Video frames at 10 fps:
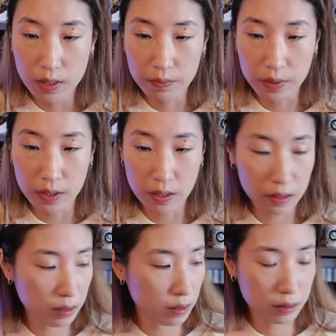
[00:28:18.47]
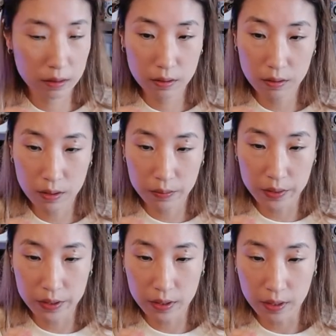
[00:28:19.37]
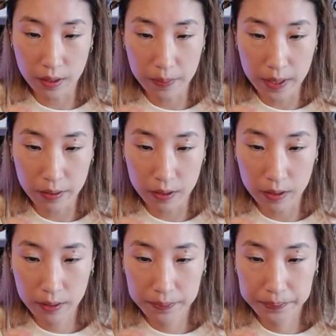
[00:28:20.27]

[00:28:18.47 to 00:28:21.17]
a mini Laura Mercier powder.